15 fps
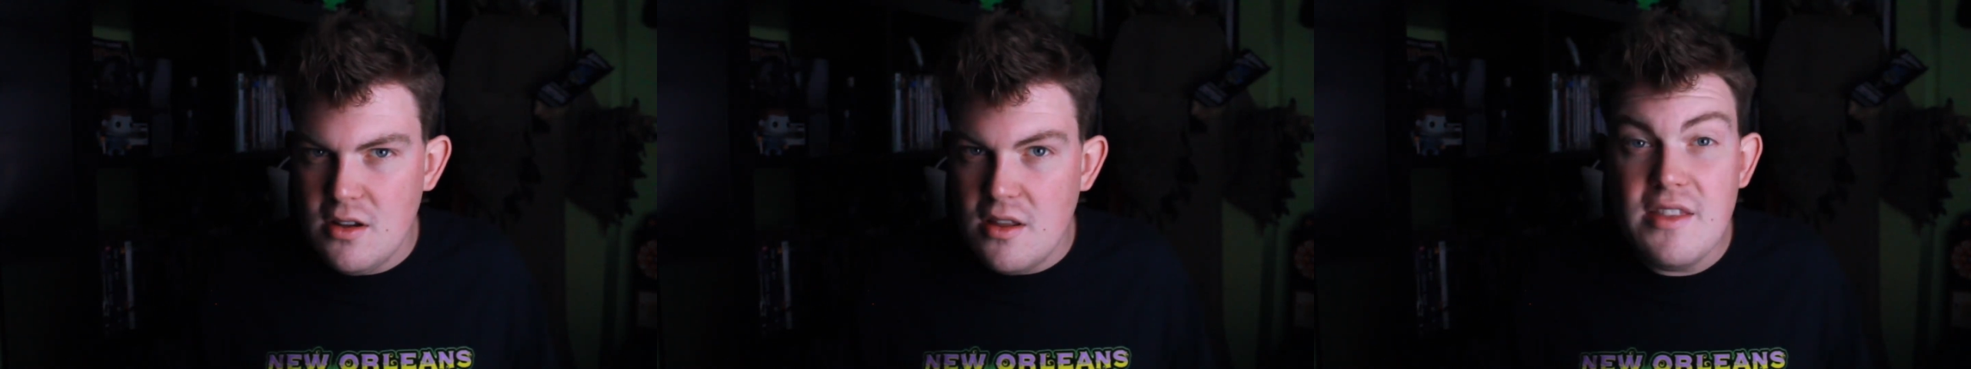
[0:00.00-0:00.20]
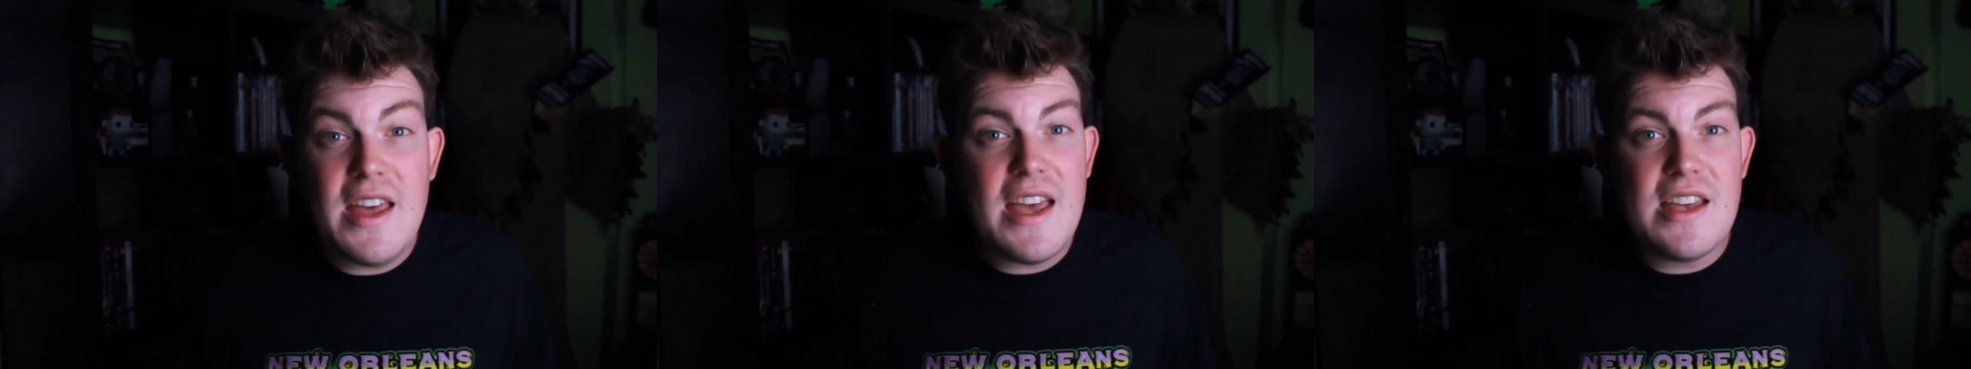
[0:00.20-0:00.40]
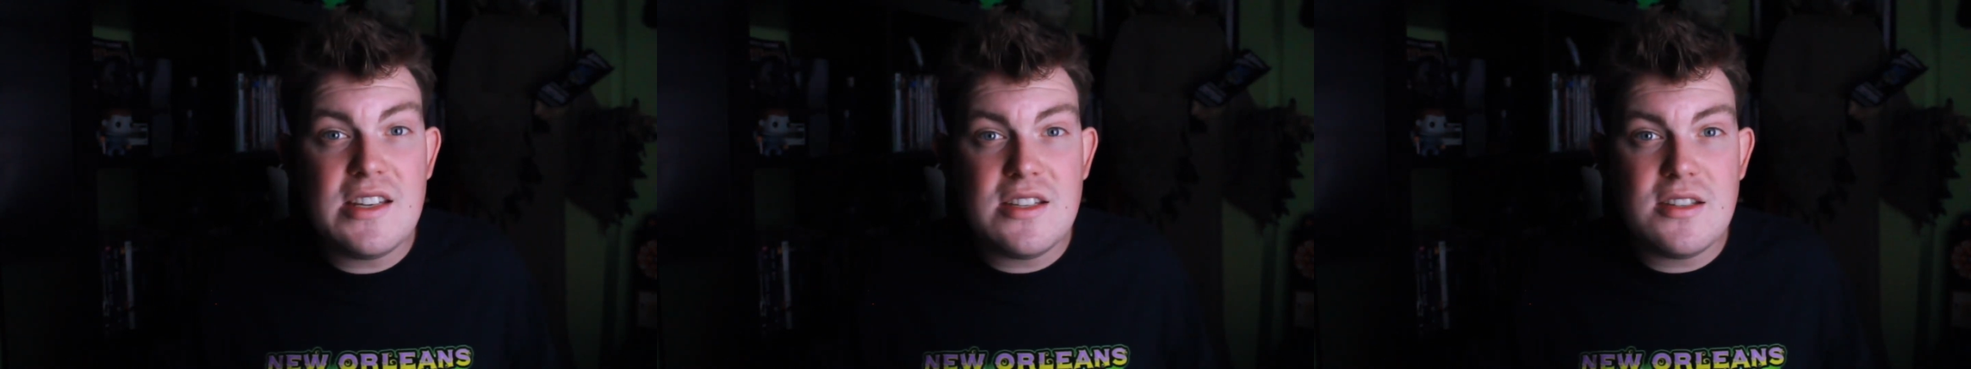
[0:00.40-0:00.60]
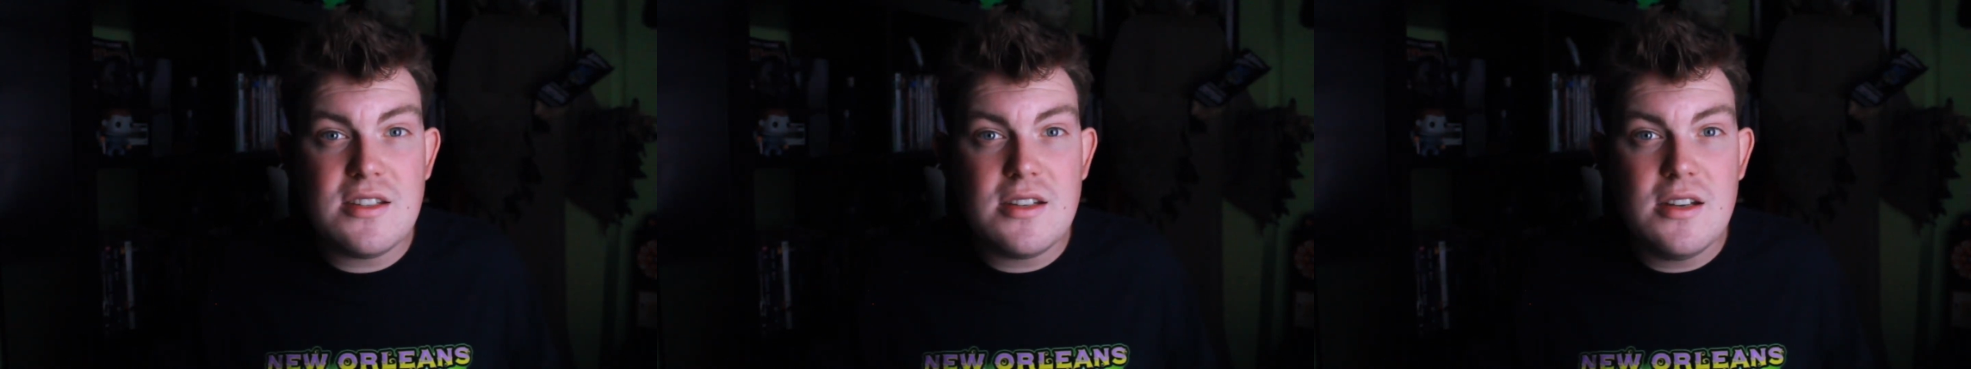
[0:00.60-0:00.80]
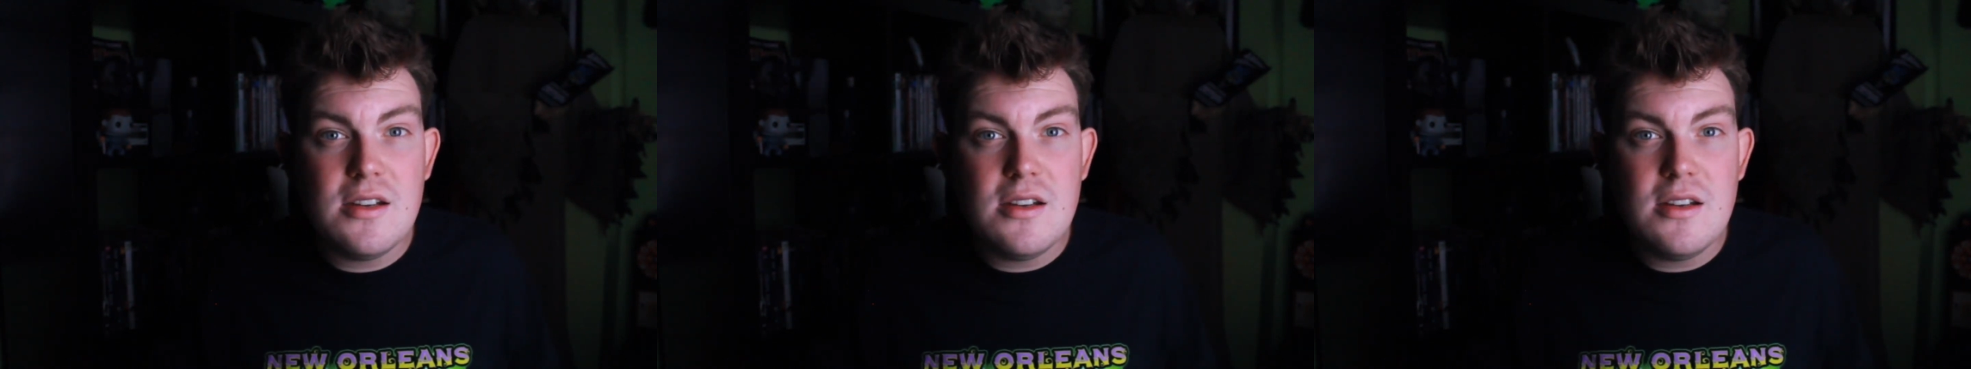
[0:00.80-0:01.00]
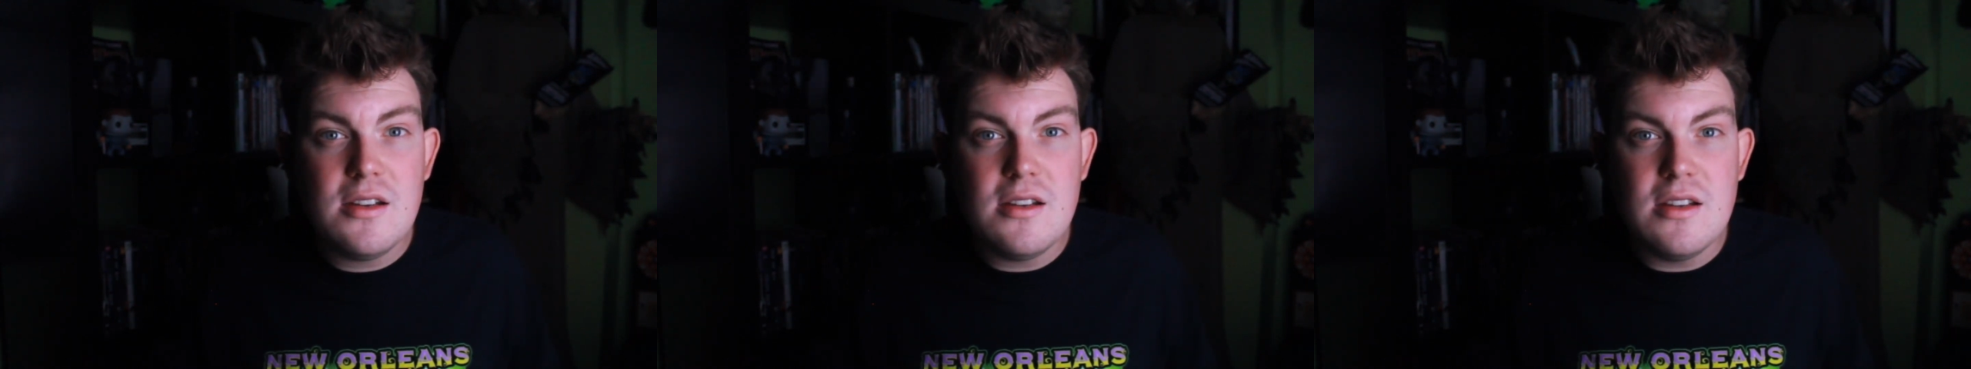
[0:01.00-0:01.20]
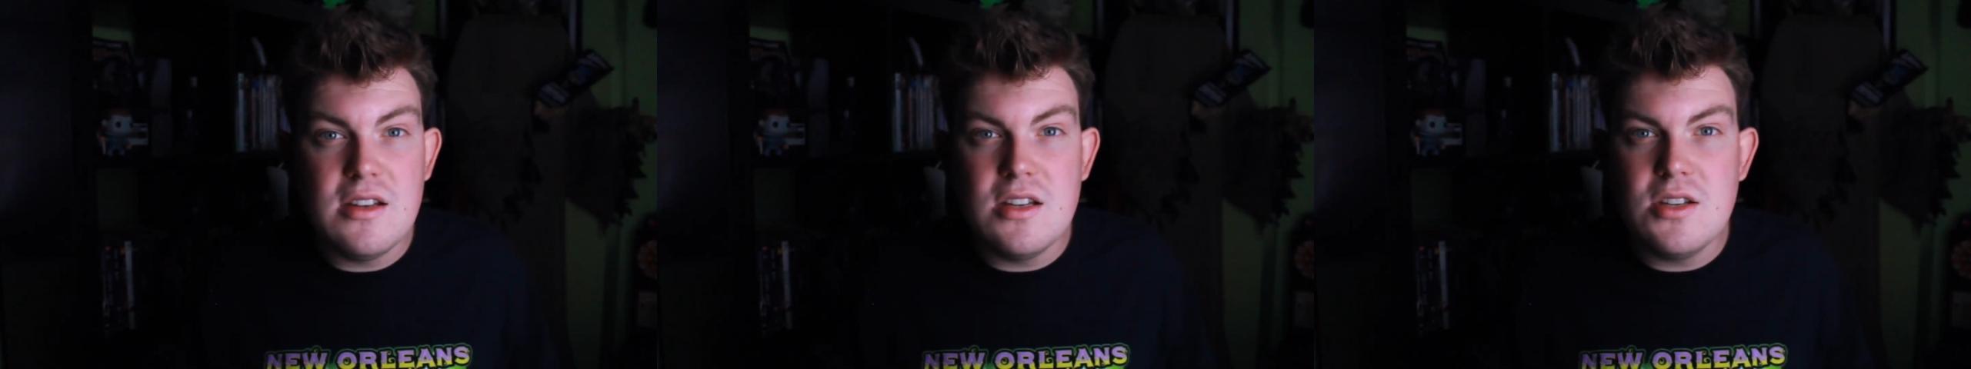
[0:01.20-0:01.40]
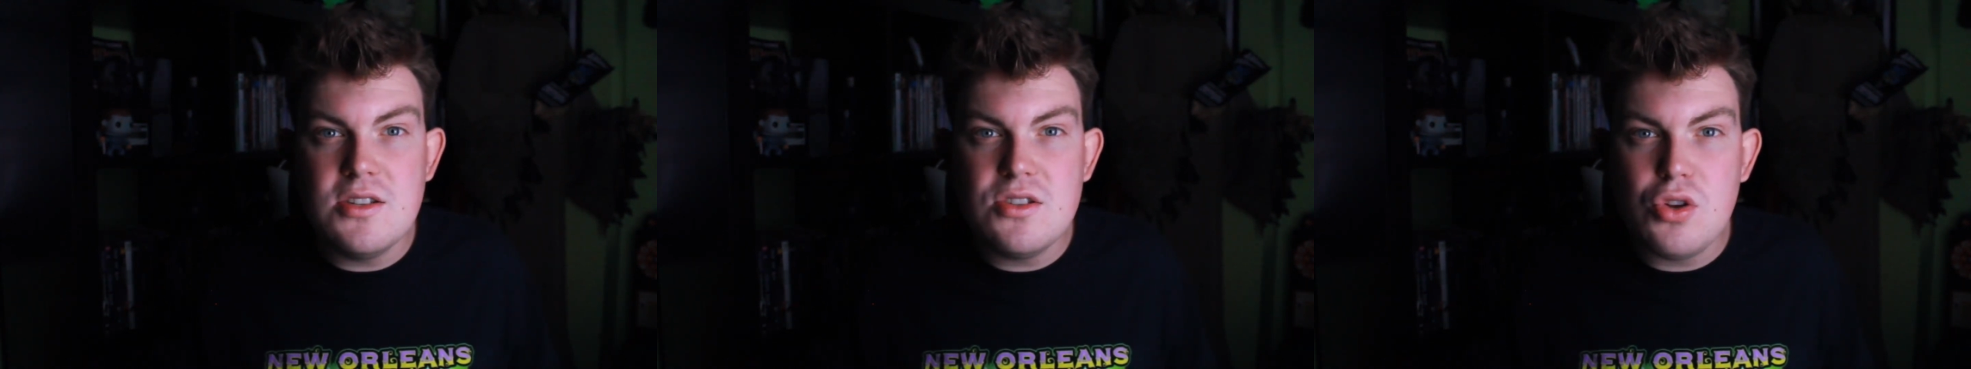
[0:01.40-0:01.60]
this
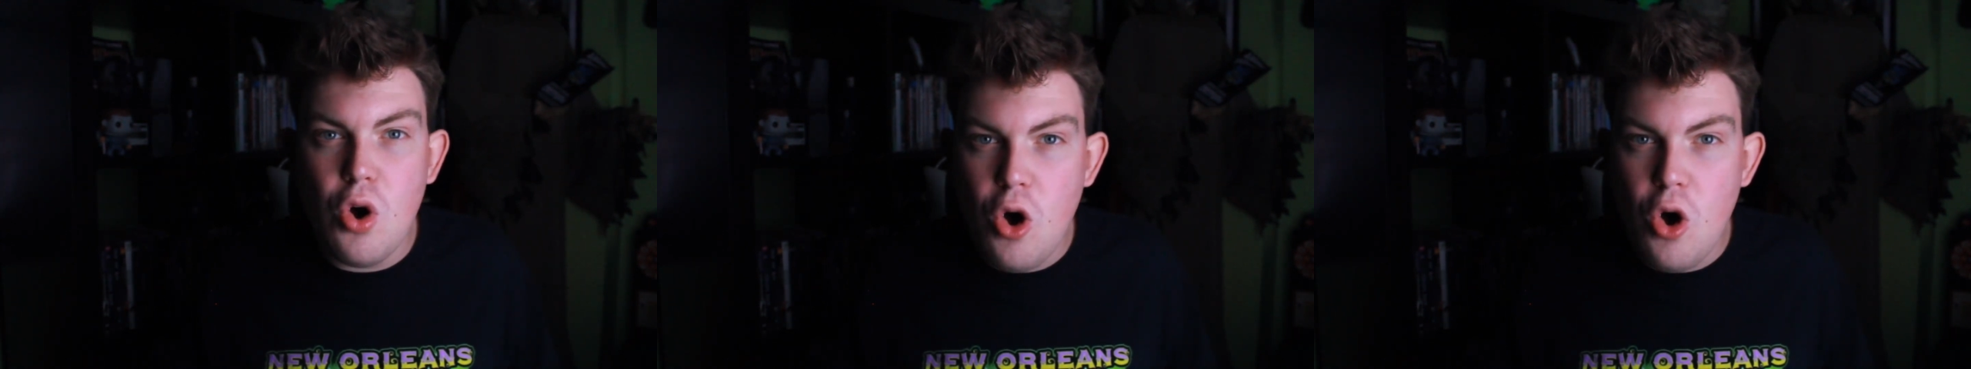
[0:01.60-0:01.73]
is